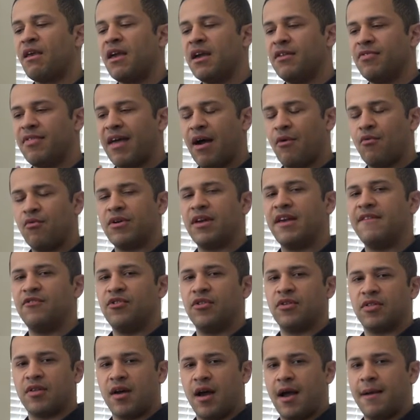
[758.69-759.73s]
And that will give you
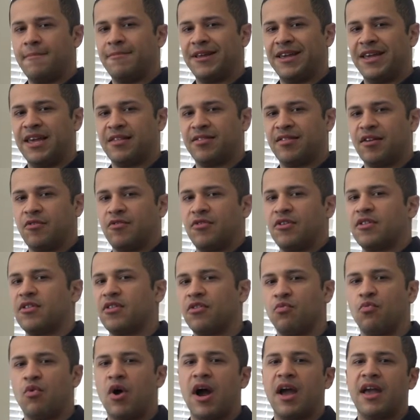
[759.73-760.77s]
the time to get there. This
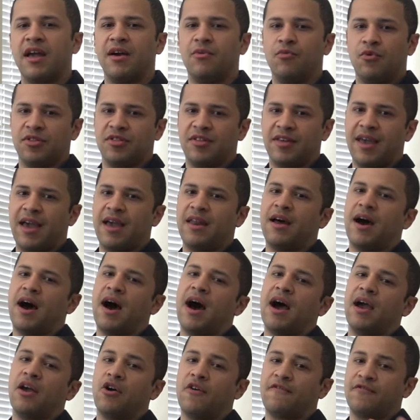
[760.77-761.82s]
is why, once again,
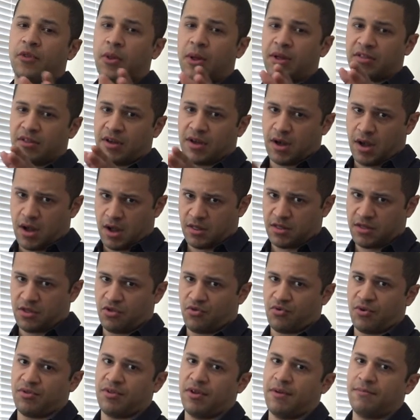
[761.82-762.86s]
I often like to
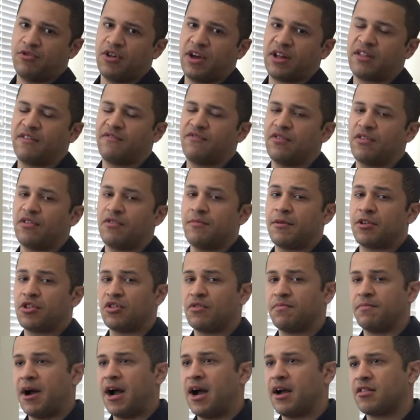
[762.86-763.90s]
concentrate the objectives as much
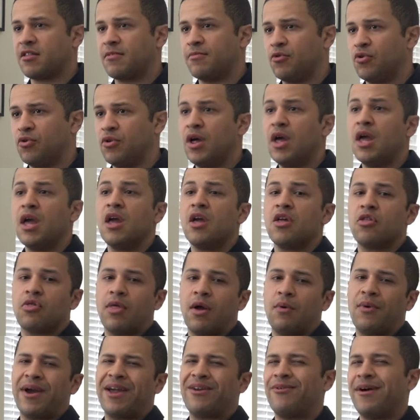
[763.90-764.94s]
as possible. So
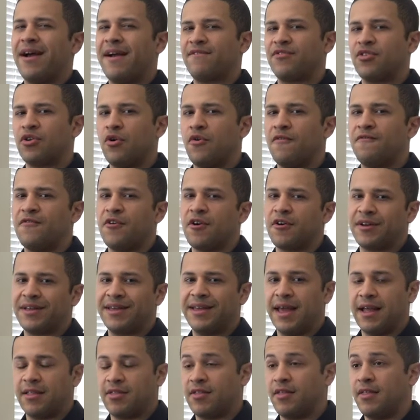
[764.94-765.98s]
that way I don't have to go far to
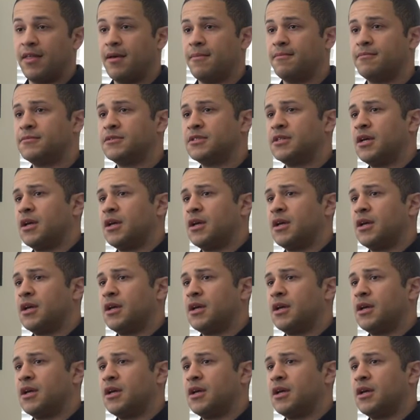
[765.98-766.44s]
get to them.